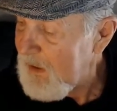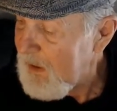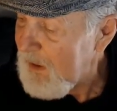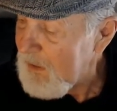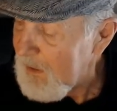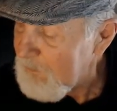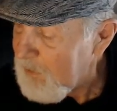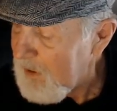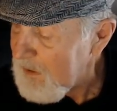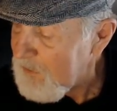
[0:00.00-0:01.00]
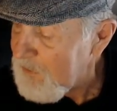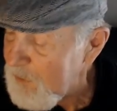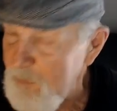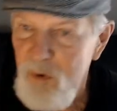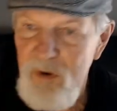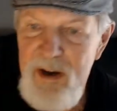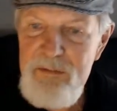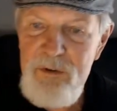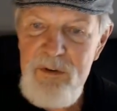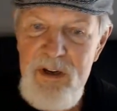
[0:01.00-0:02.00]
and I bought two more
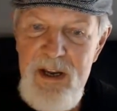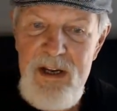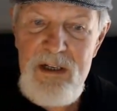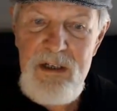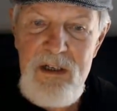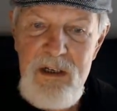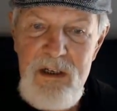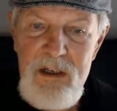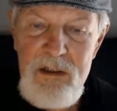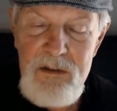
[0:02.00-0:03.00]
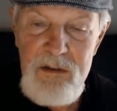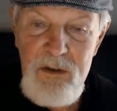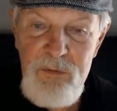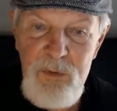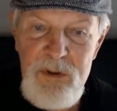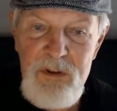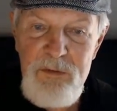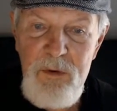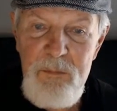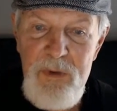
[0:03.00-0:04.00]
after that. This one is
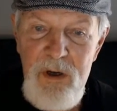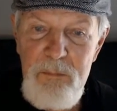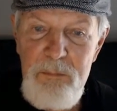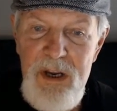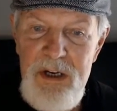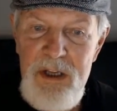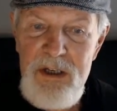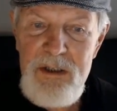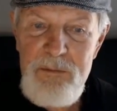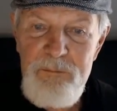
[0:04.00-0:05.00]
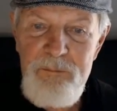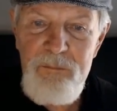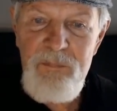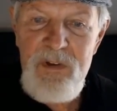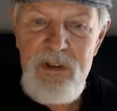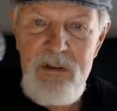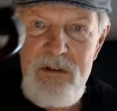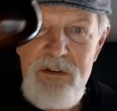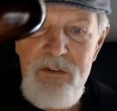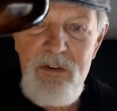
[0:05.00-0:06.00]
from Albania.
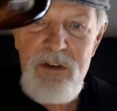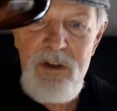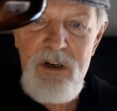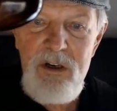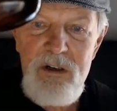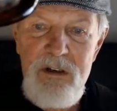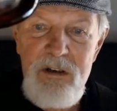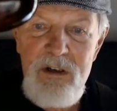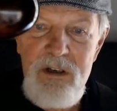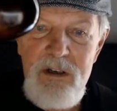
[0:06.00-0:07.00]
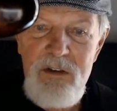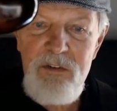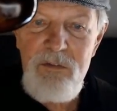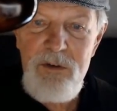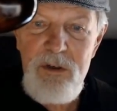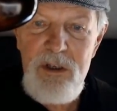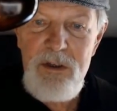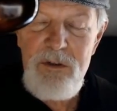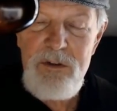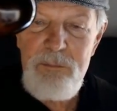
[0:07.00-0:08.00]
Let's see there, and it's a really
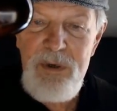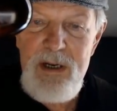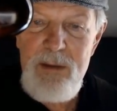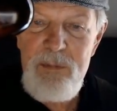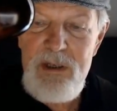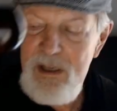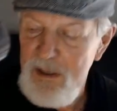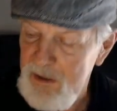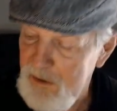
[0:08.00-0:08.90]
good pipe. I like it